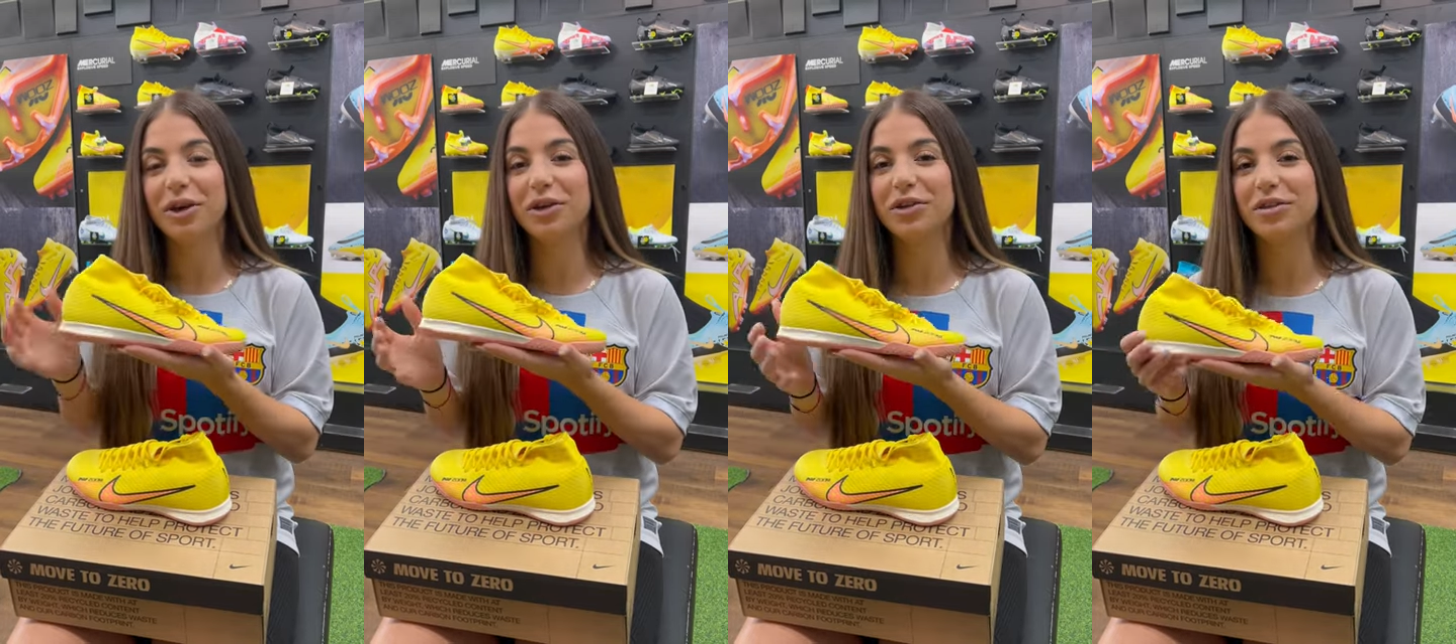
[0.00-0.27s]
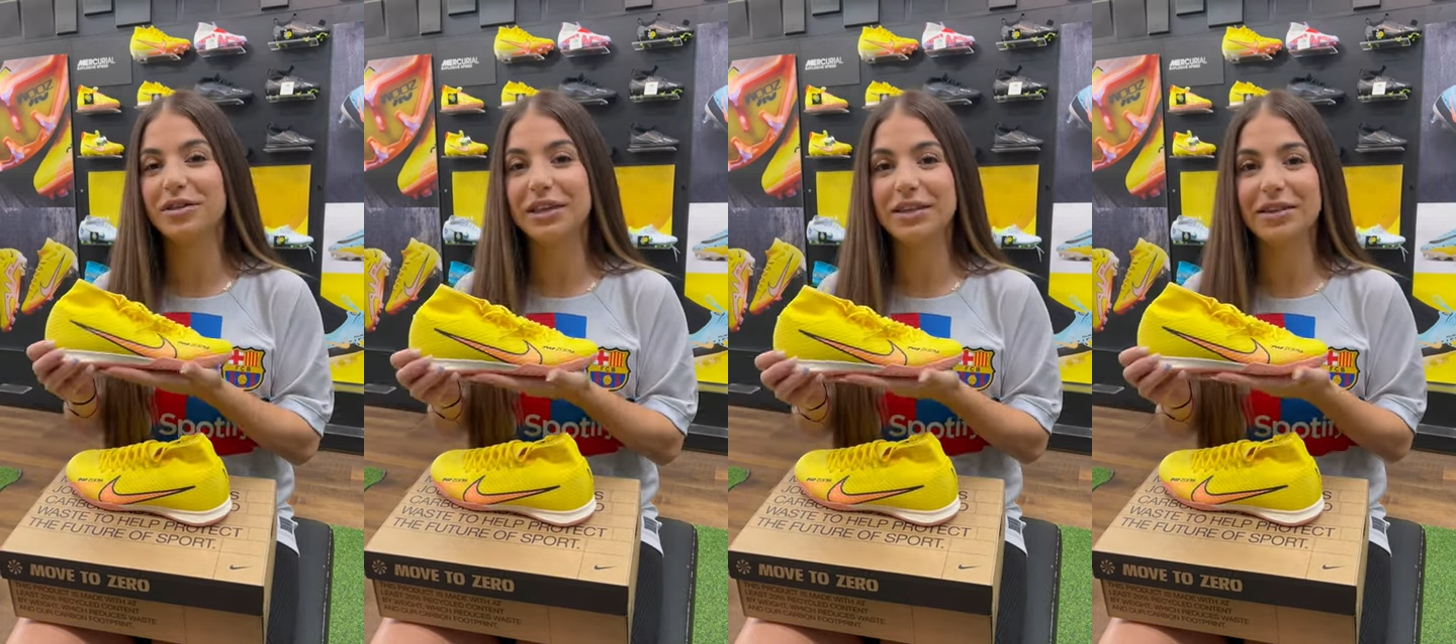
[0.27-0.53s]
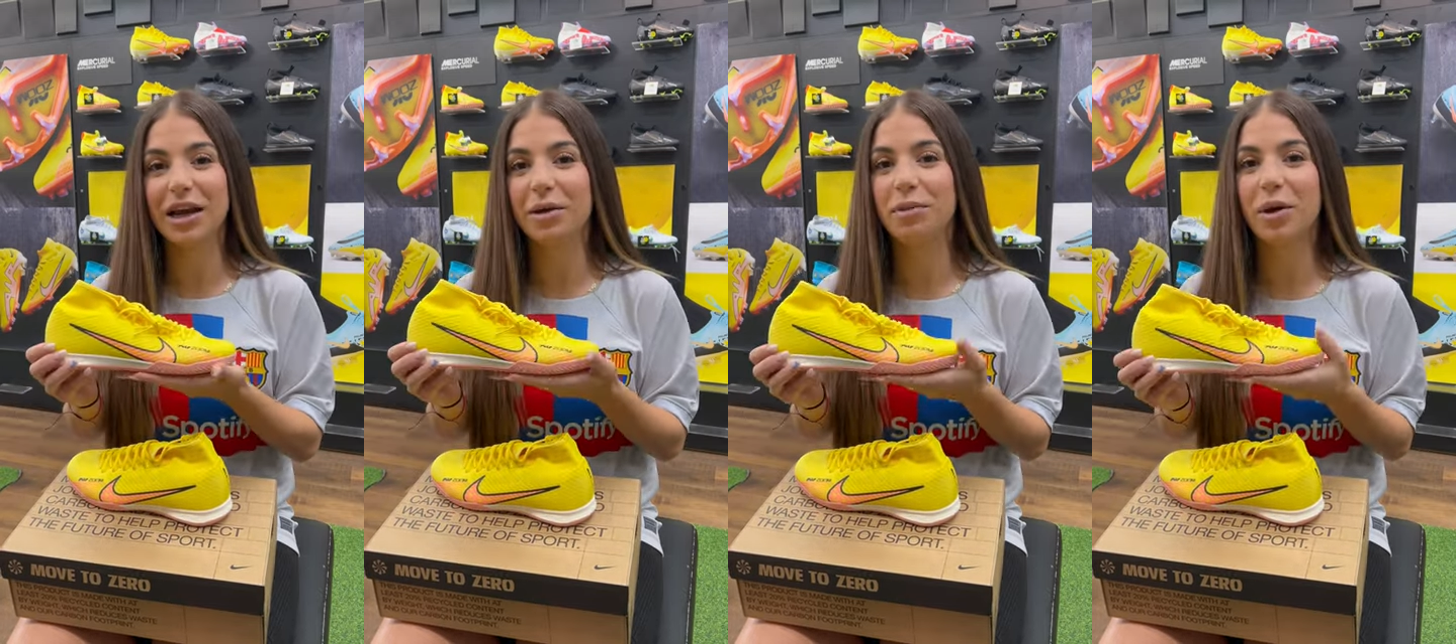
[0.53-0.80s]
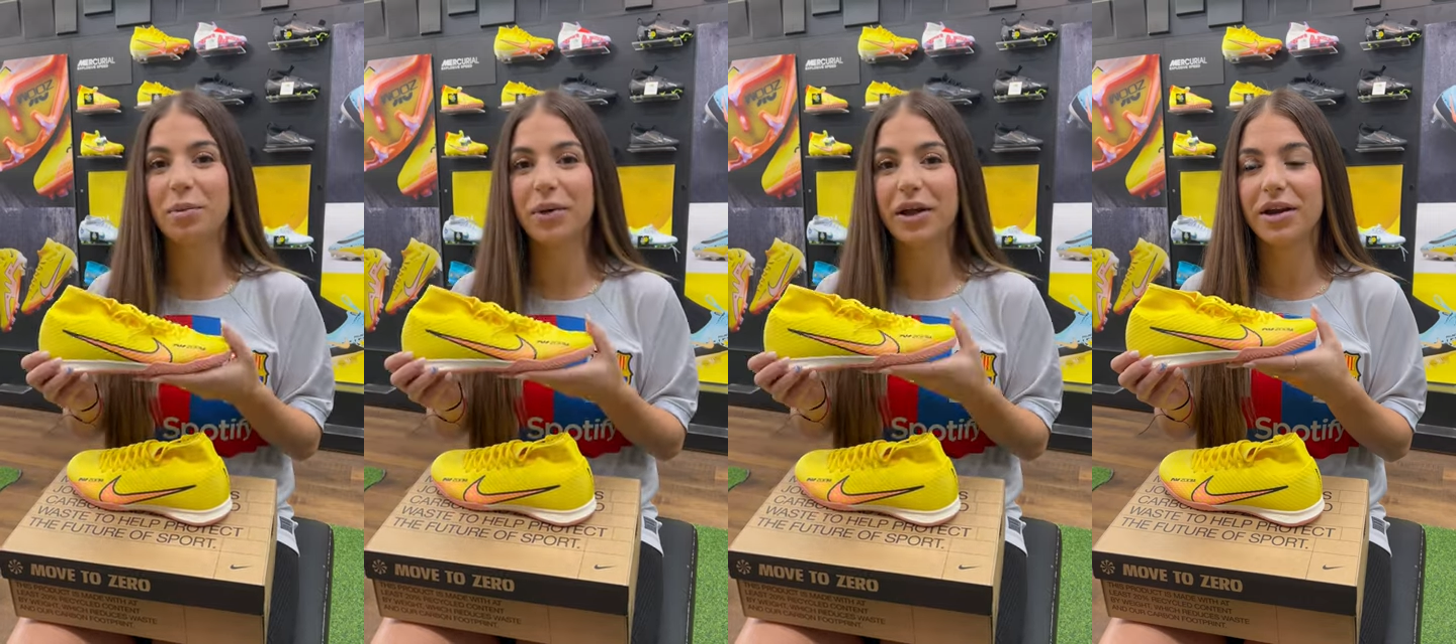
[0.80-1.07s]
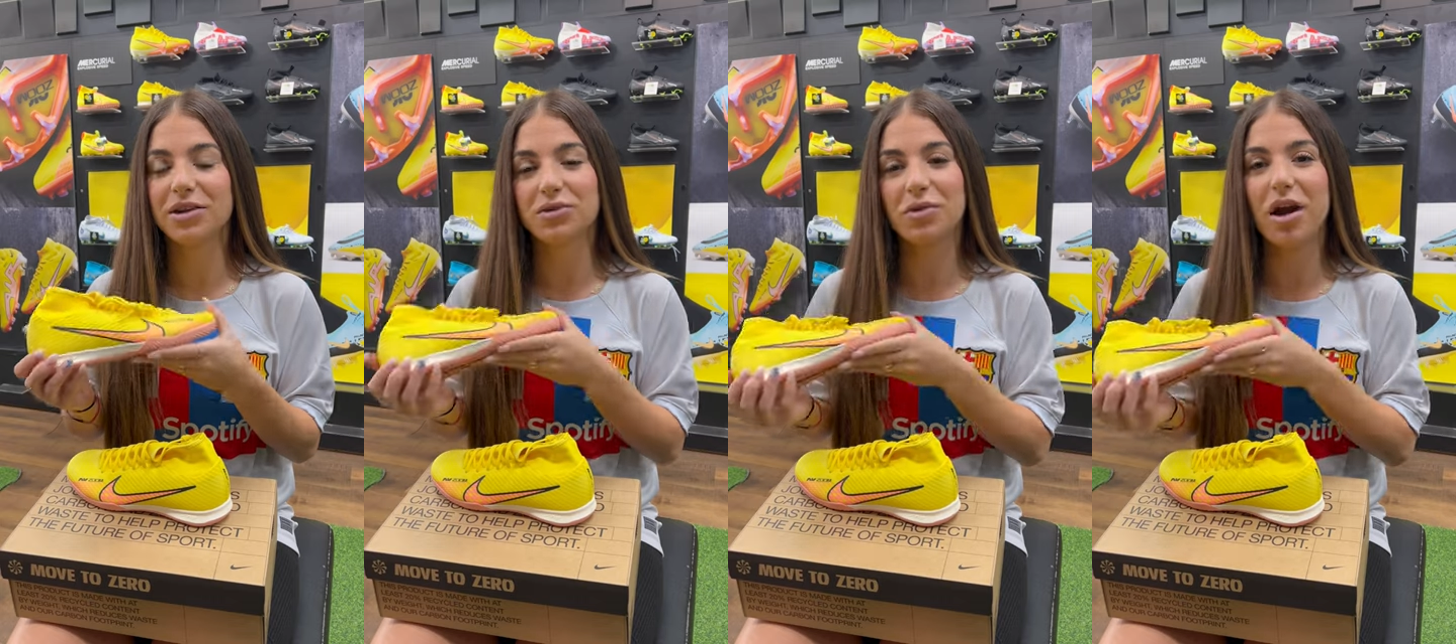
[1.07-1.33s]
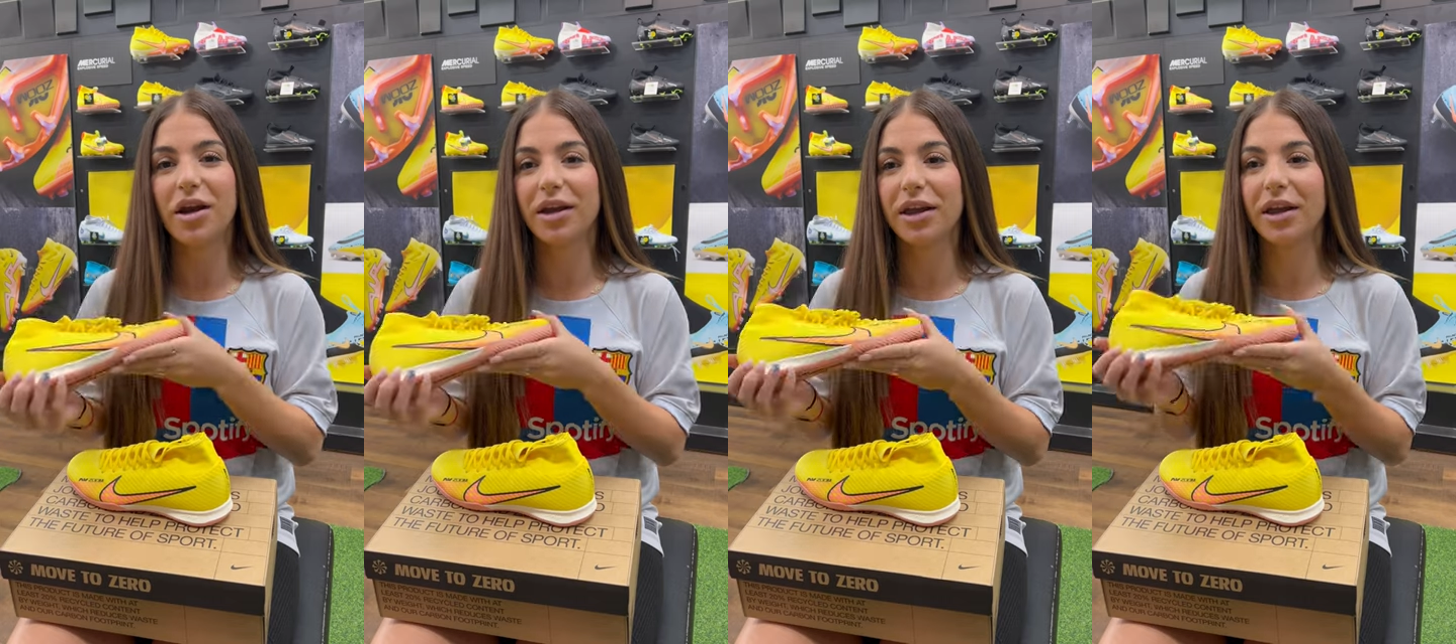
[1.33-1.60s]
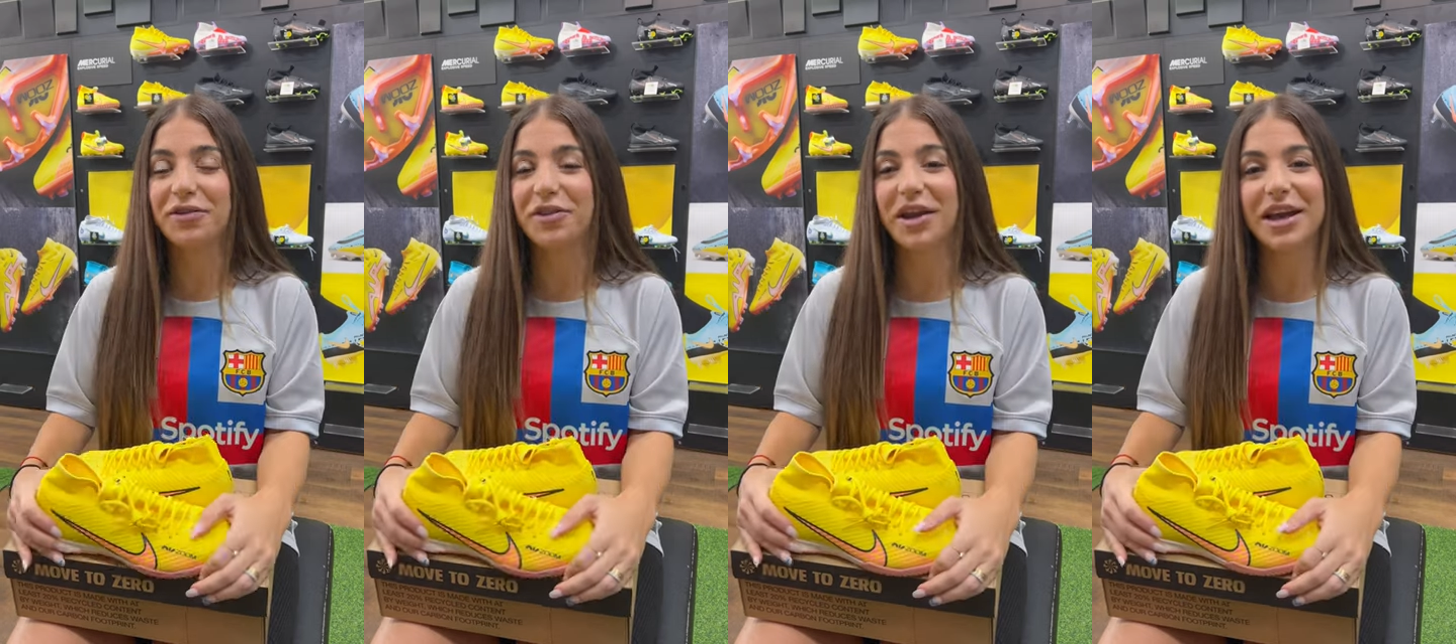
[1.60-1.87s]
what you'll see Teqball players rocking.